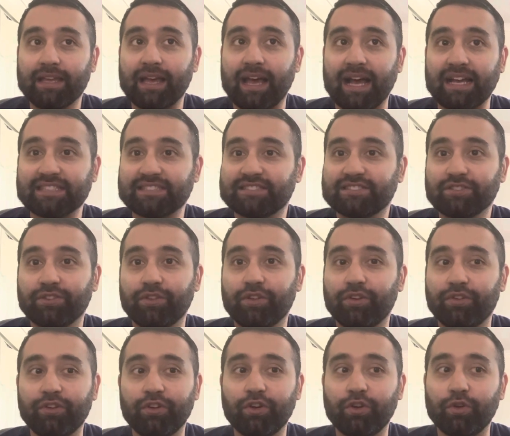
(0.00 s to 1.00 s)
I still
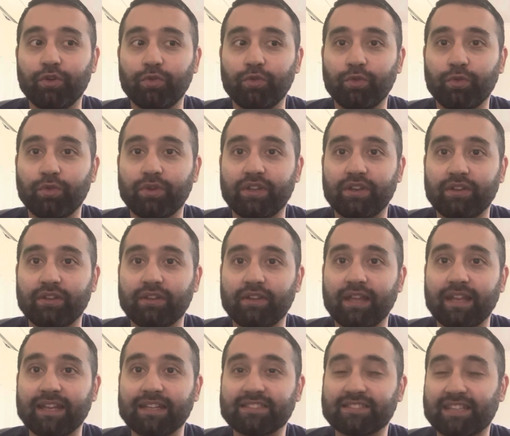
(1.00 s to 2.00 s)
don't know who can,
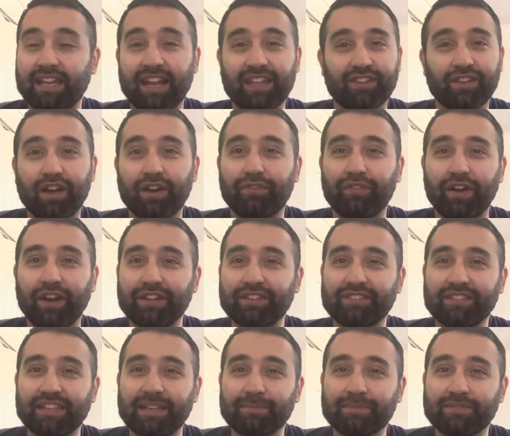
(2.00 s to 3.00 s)
and it's kind of tough,
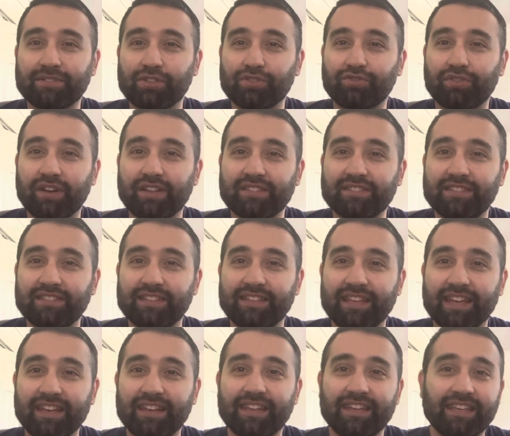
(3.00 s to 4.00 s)
honestly. I'm still trying to see,
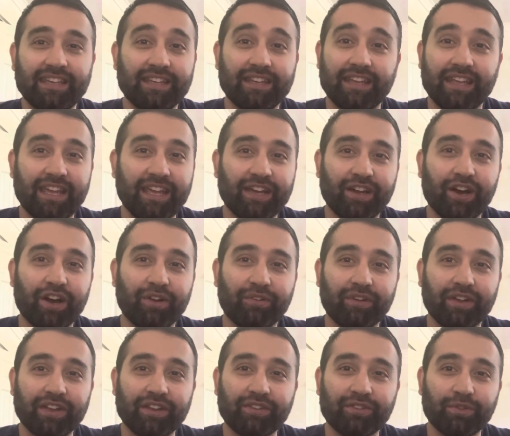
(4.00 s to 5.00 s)
can the Heat hang on,
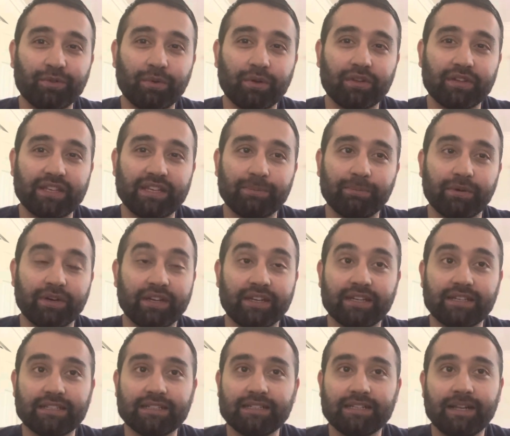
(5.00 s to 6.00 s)
right, 2-0 lead? But
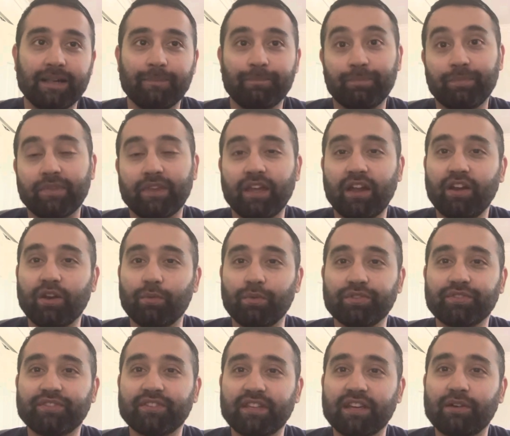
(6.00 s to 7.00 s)
I don't know.
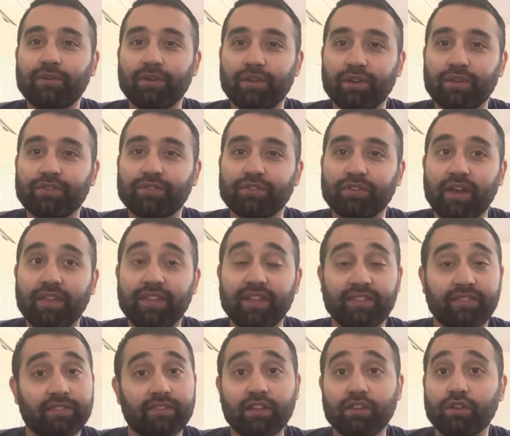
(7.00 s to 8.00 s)
We'll see how it goes. I
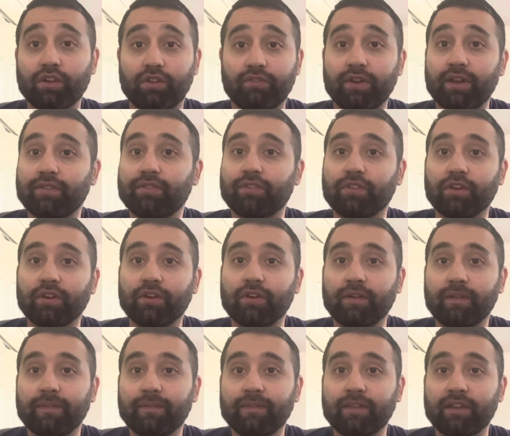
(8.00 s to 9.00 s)
think they look great, though.
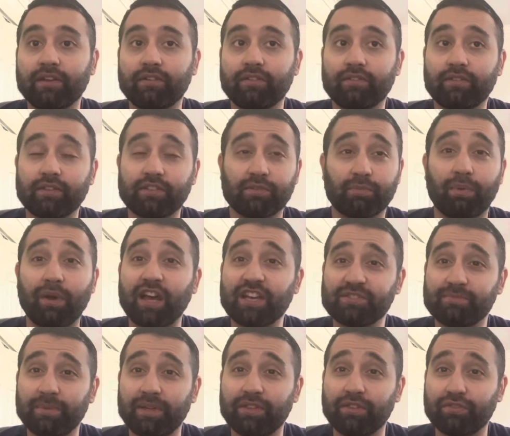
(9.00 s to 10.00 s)
They
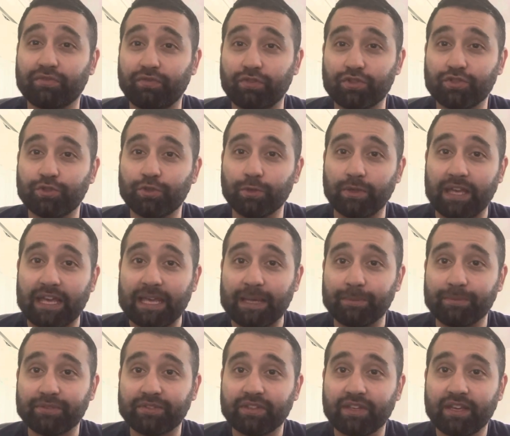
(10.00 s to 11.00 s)
surprised me in those first 2
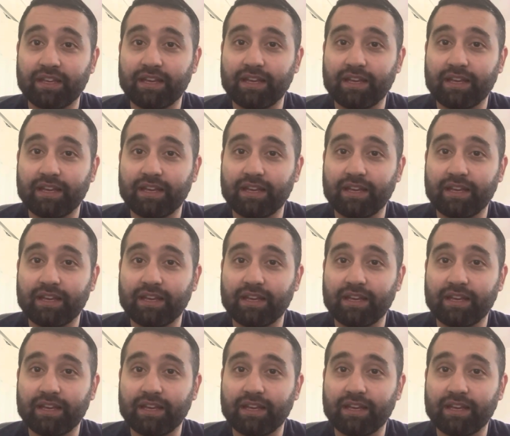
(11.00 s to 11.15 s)
games.